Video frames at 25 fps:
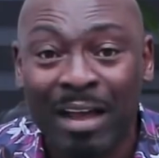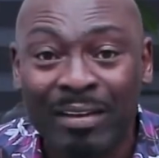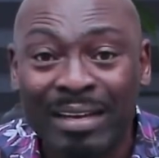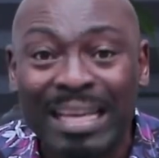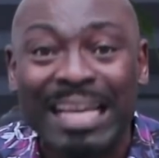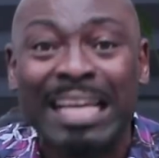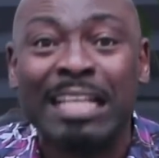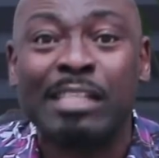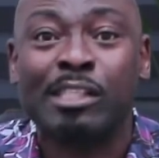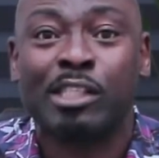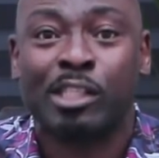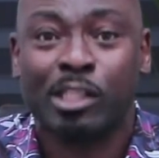
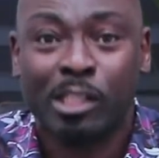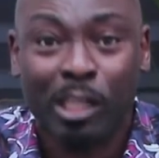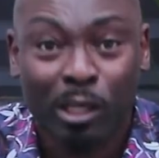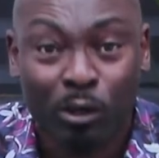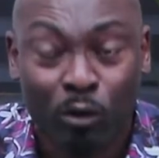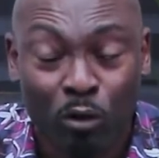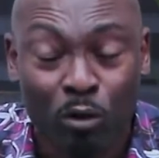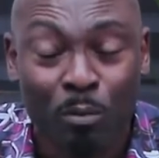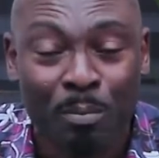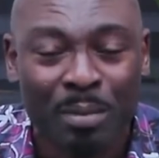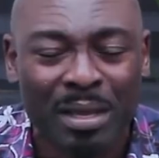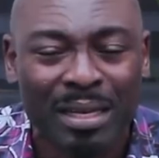now
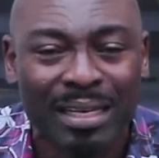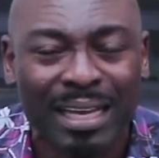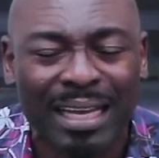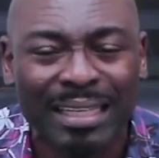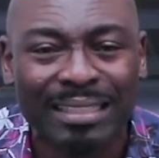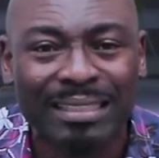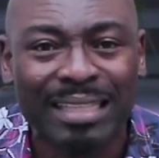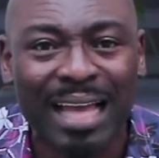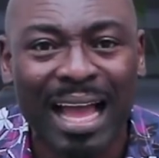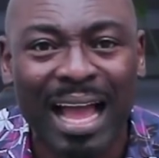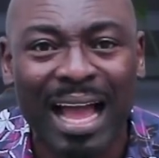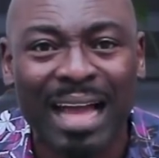encircle me
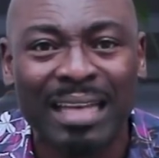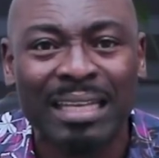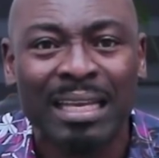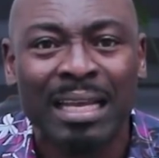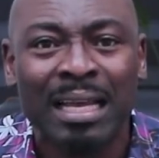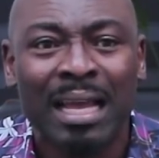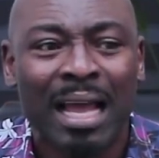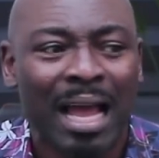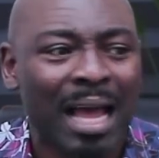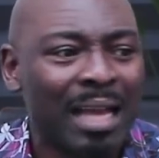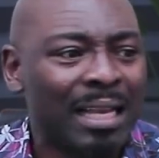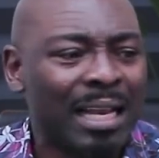like that,